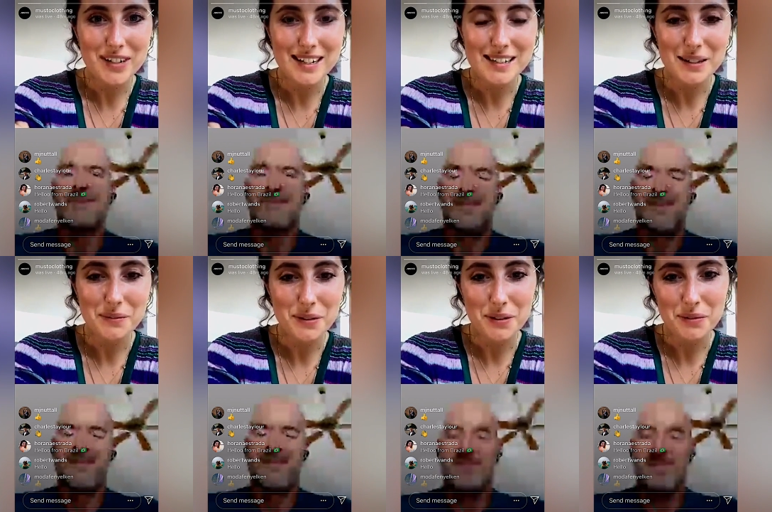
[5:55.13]
Speaker 1: Like what,
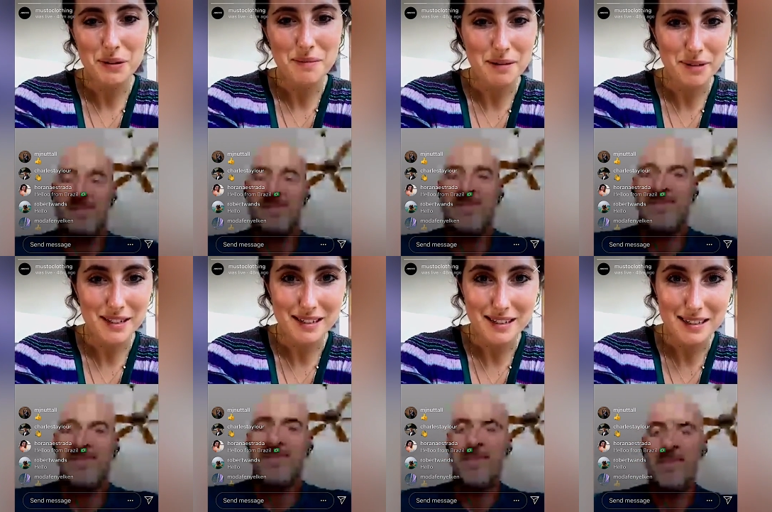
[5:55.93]
what memories kind of
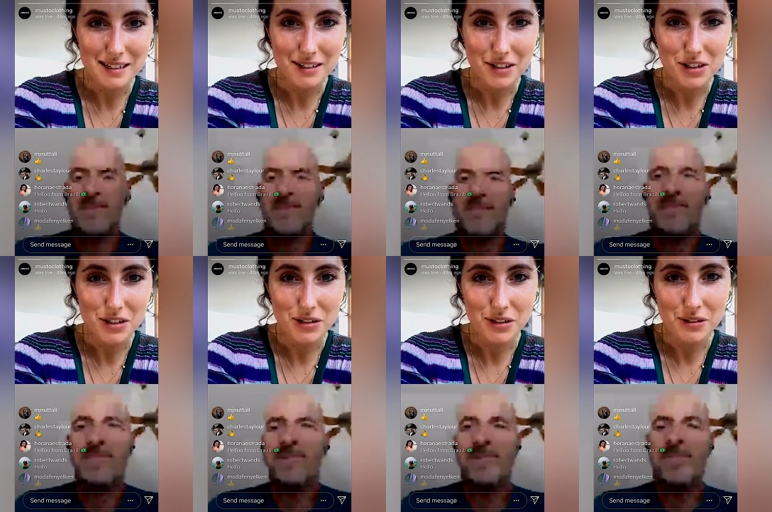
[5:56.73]
stand out to you?
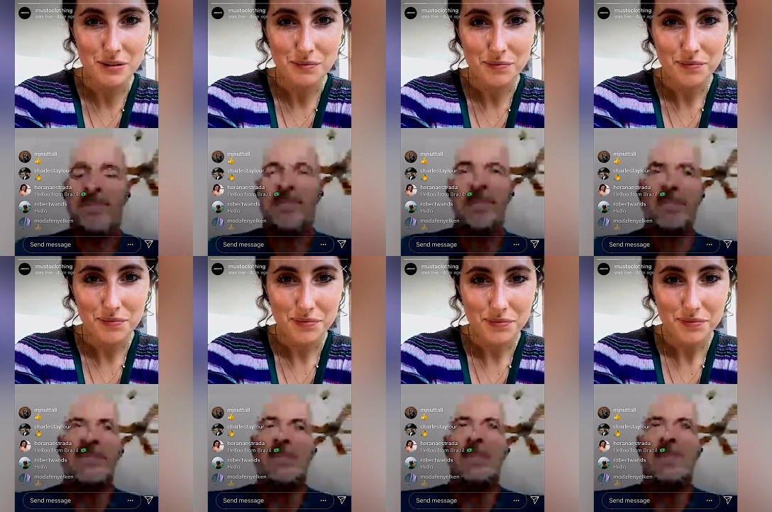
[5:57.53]

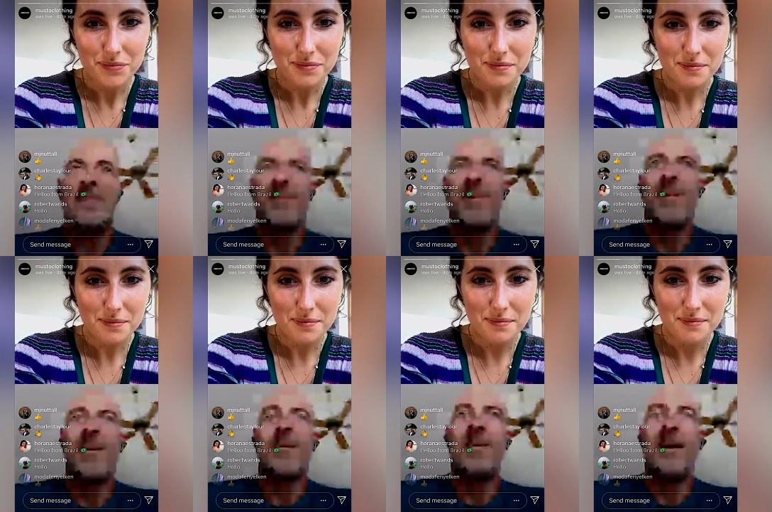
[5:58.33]
Speaker 2: Yeah,
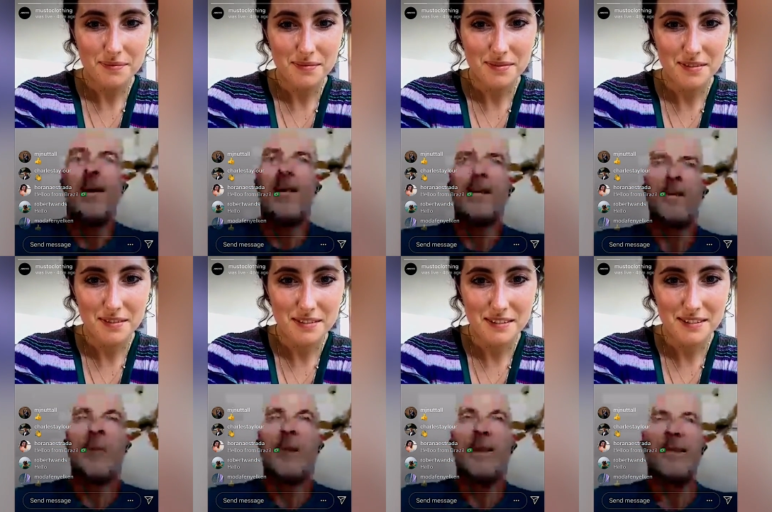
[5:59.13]
thanks. I mean, I guess